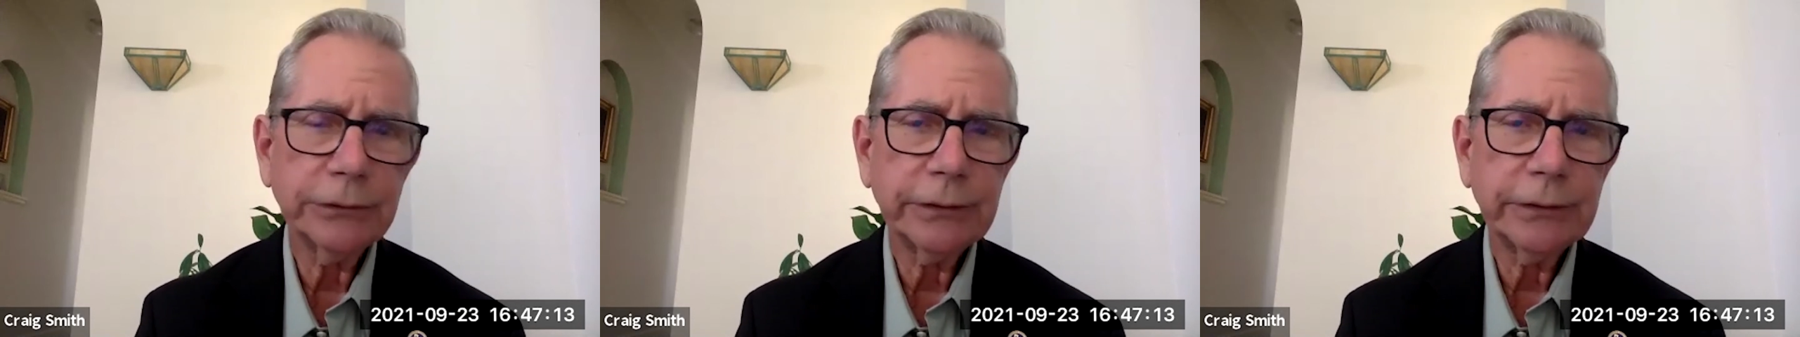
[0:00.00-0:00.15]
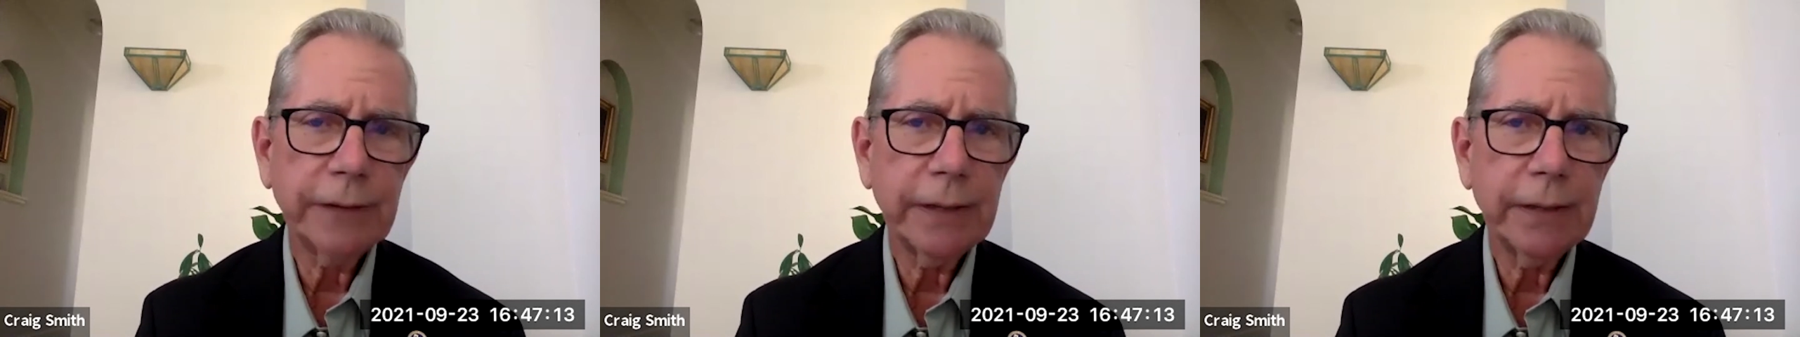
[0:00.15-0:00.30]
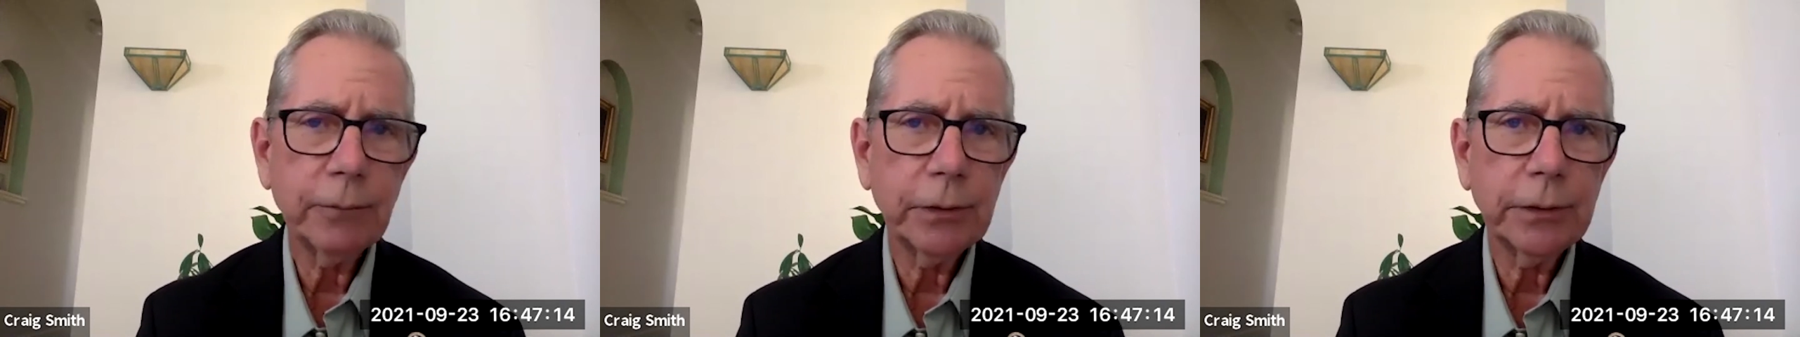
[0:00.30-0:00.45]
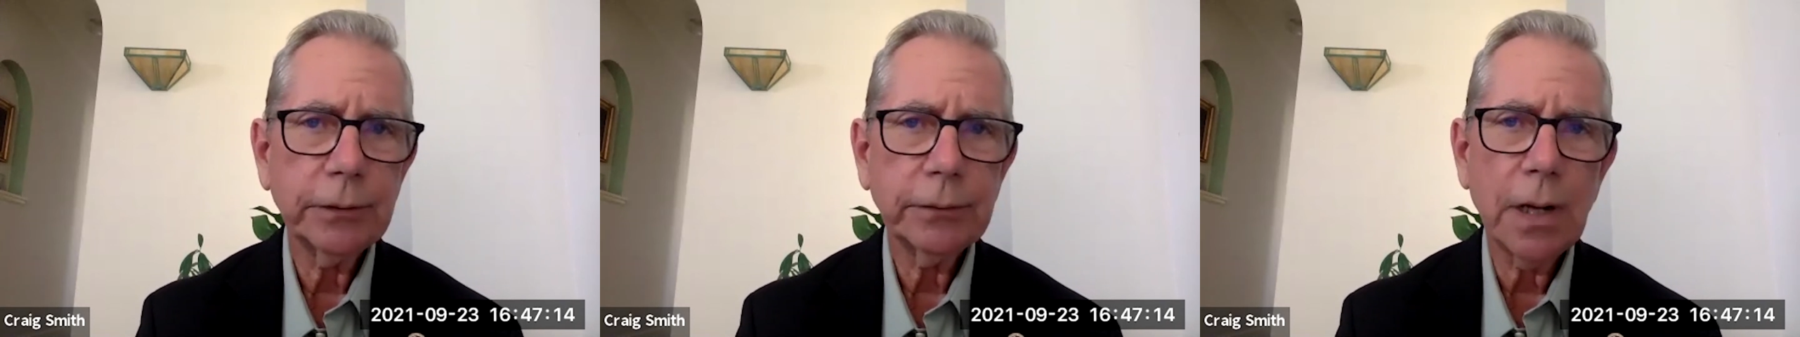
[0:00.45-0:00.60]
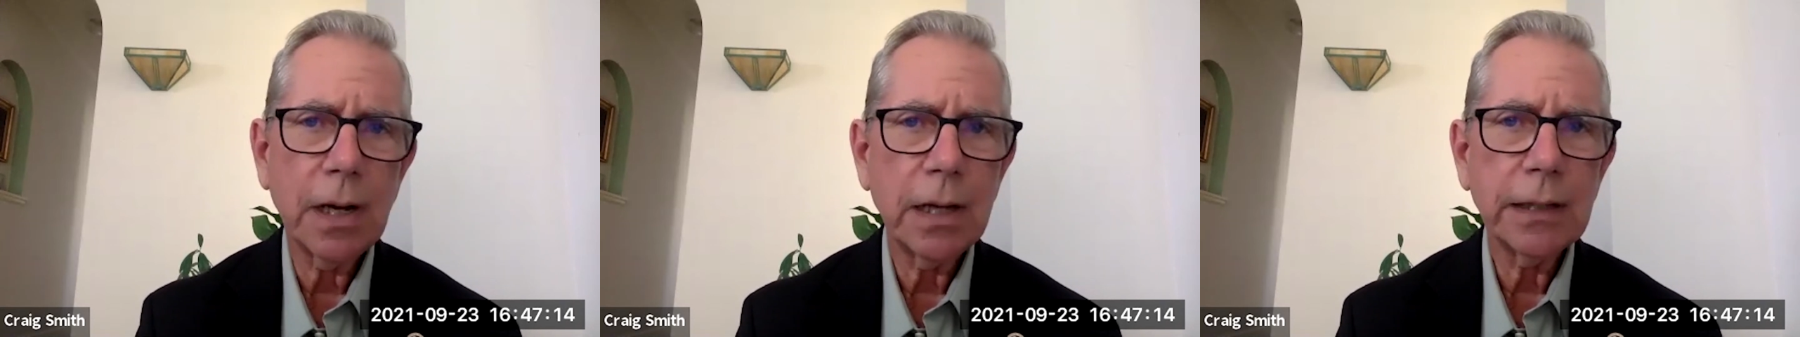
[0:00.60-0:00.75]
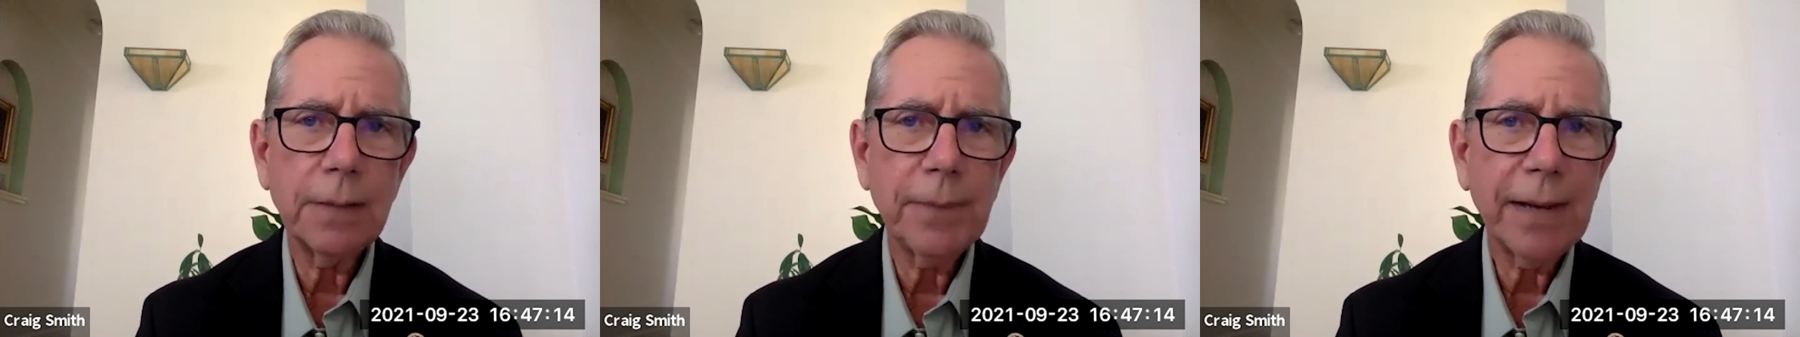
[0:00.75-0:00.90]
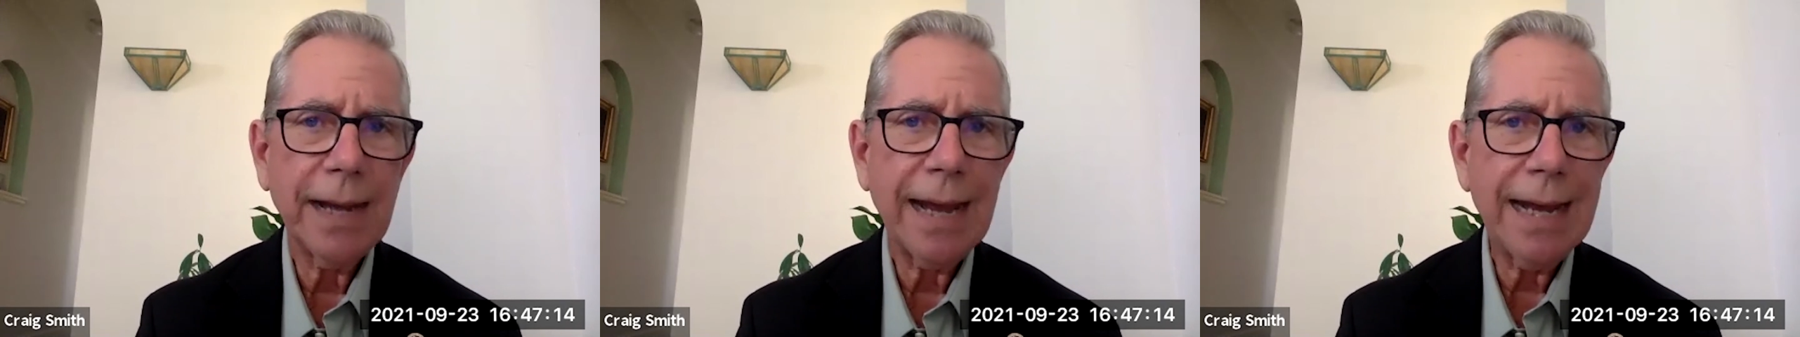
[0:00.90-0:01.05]
and they were
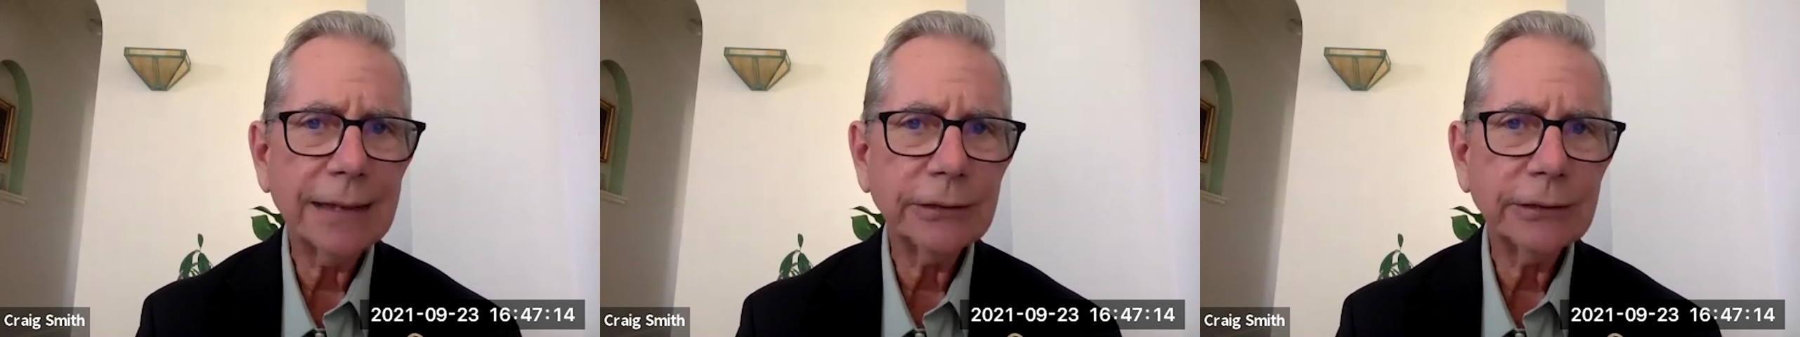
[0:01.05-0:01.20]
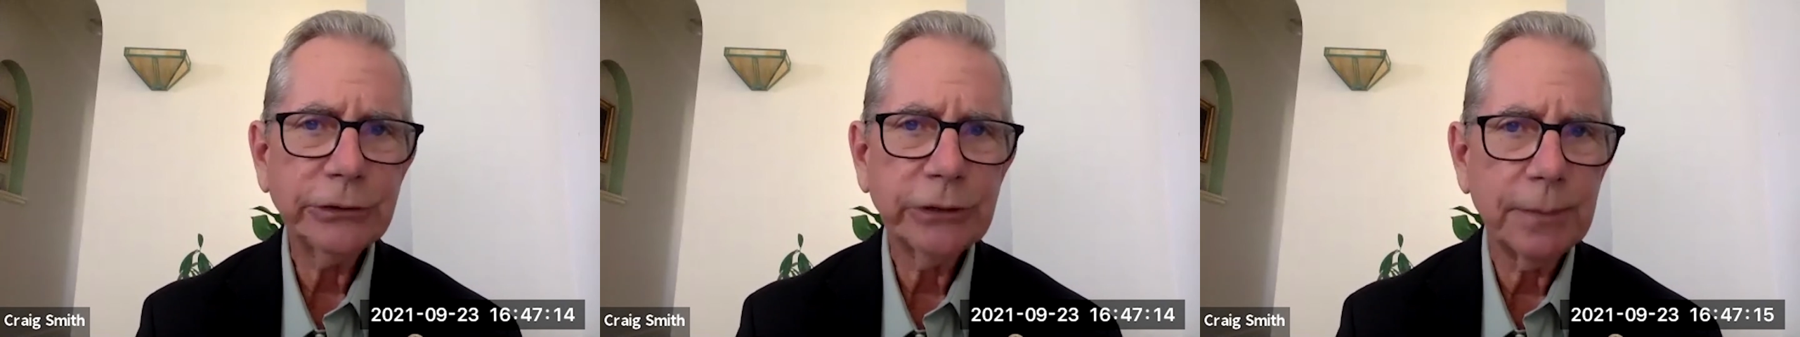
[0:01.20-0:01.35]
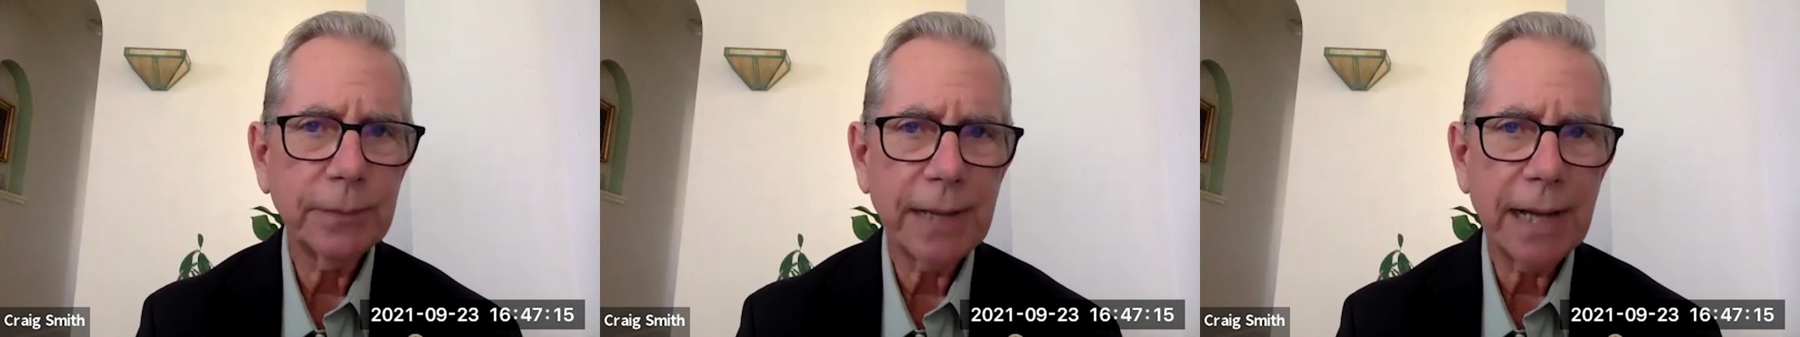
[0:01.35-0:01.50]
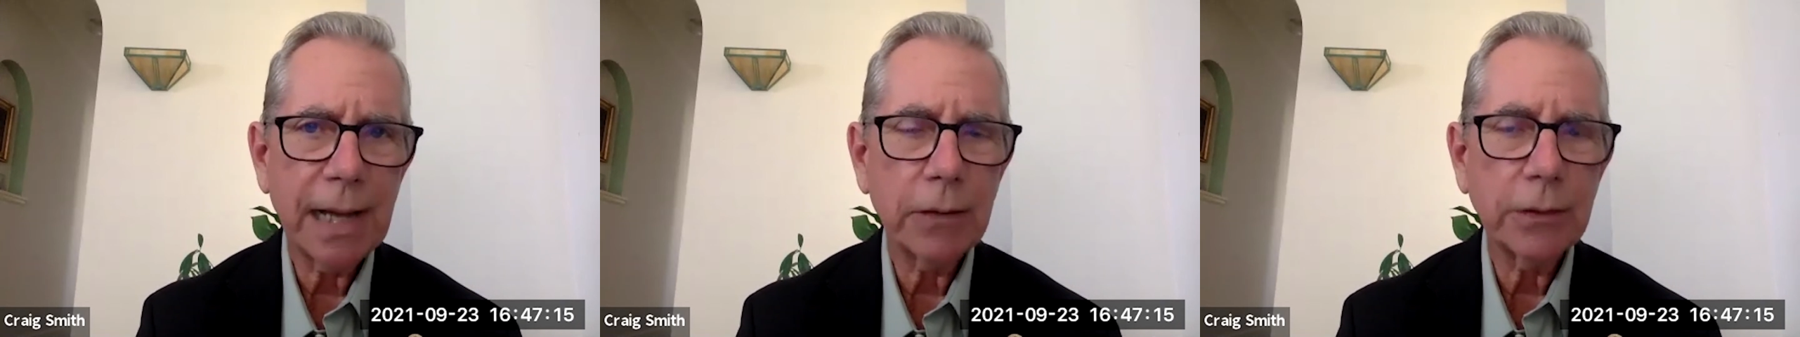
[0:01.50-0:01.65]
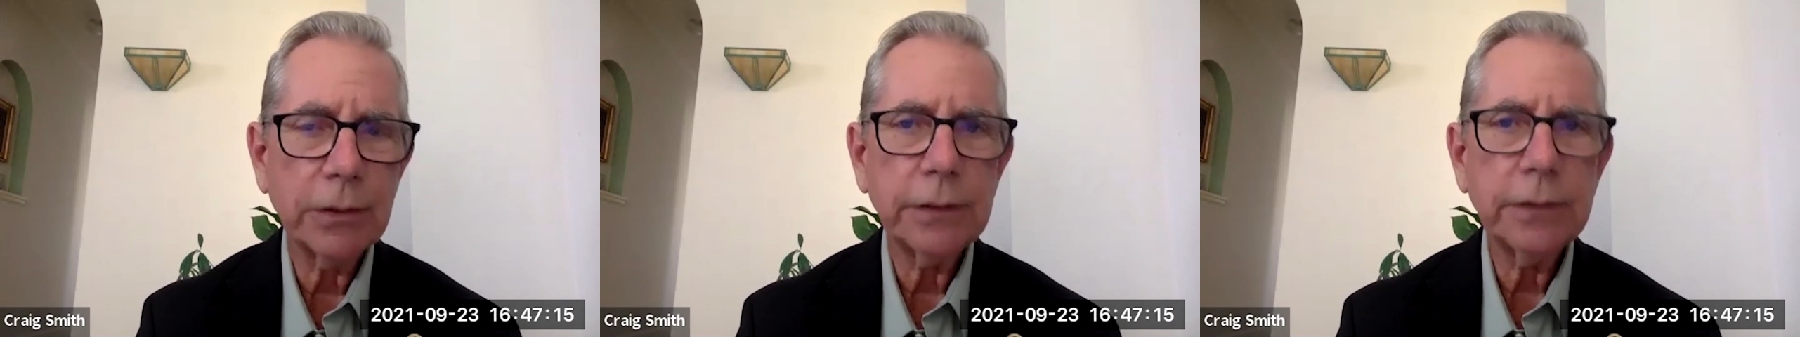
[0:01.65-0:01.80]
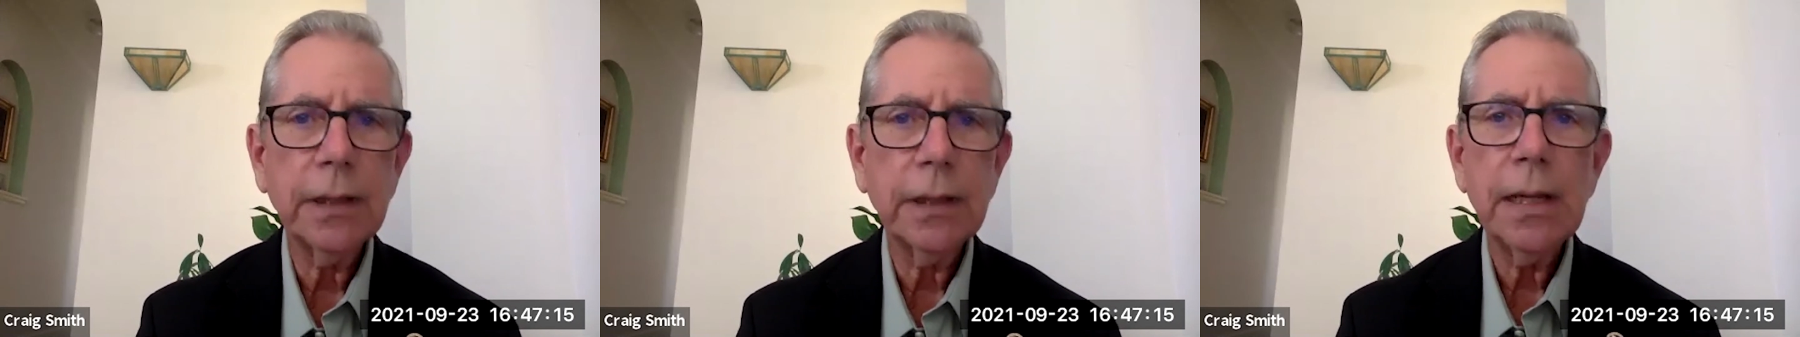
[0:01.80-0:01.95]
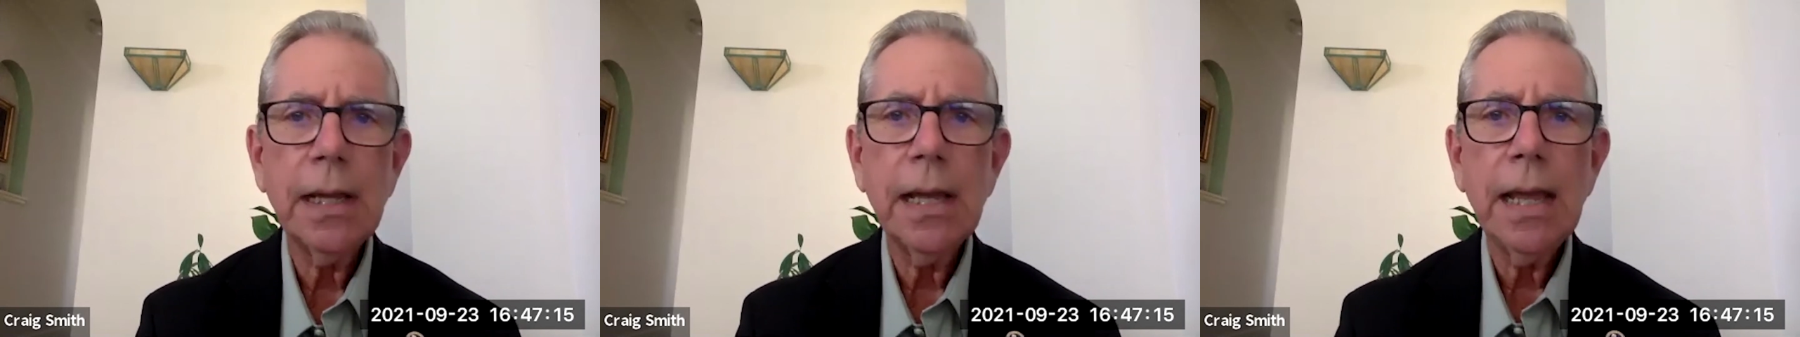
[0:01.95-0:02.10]
unabashed about it,